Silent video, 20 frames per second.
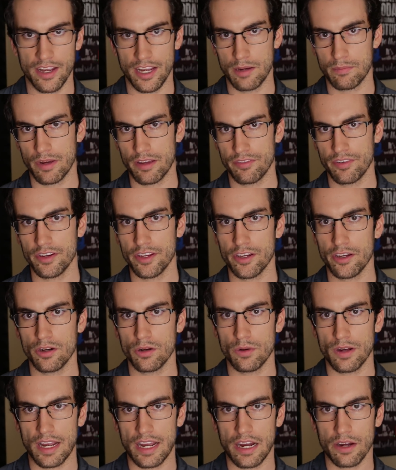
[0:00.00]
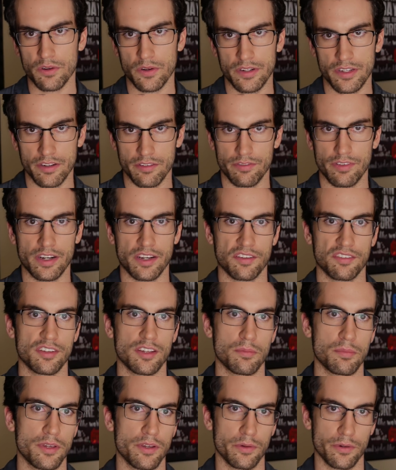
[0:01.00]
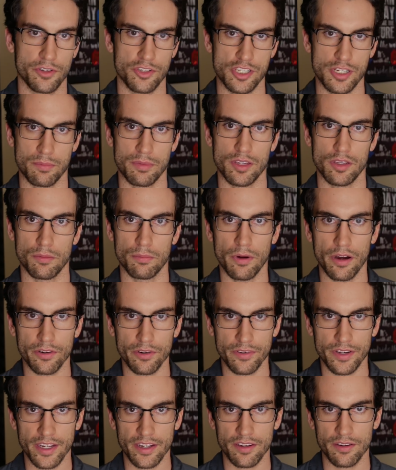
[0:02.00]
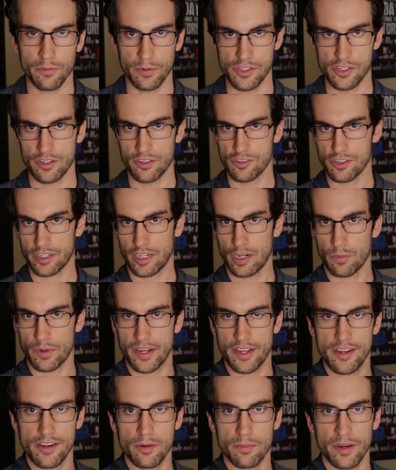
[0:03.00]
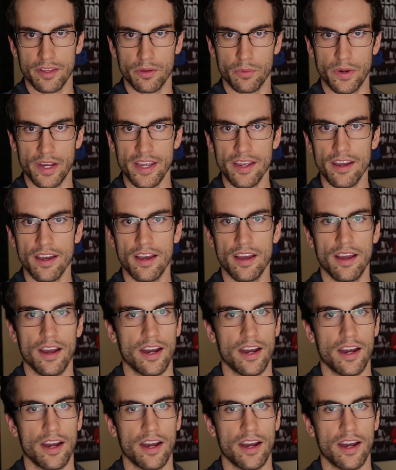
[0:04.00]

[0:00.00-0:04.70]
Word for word: In my video, How to Identify a CPU or GPU Bottleneck, which you can check out right here by the way,